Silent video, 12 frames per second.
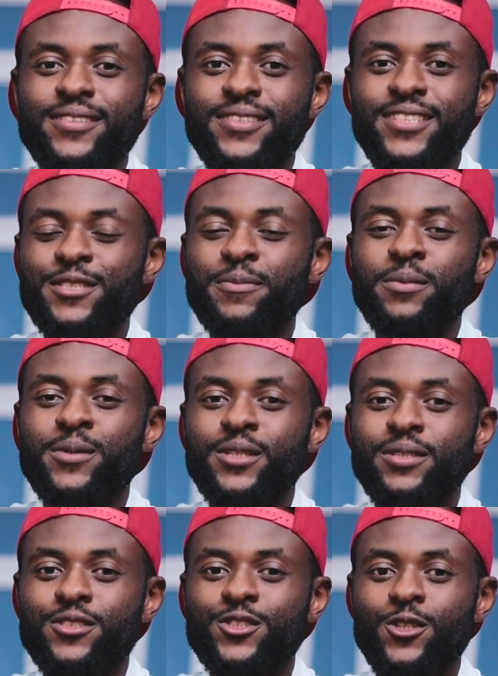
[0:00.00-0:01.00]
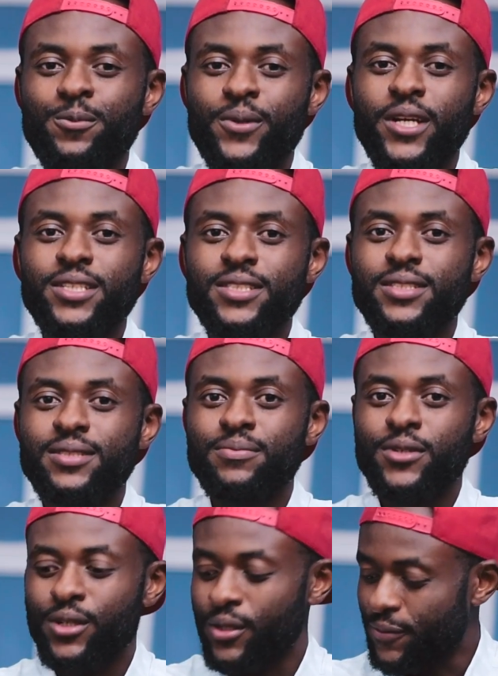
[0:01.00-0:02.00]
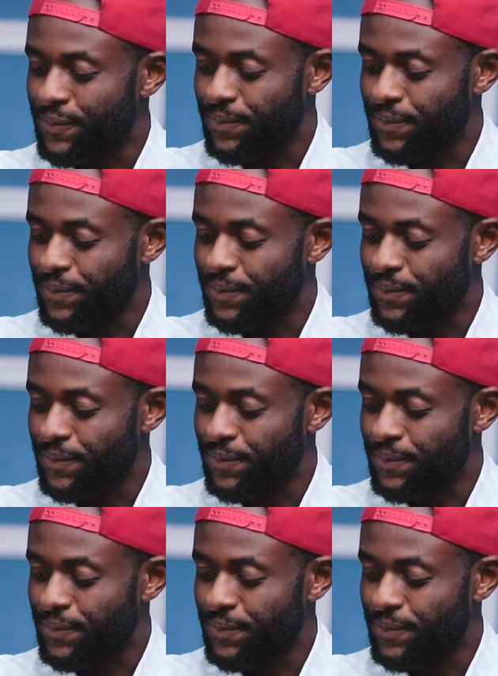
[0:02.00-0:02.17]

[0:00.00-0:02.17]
this may be surprising, but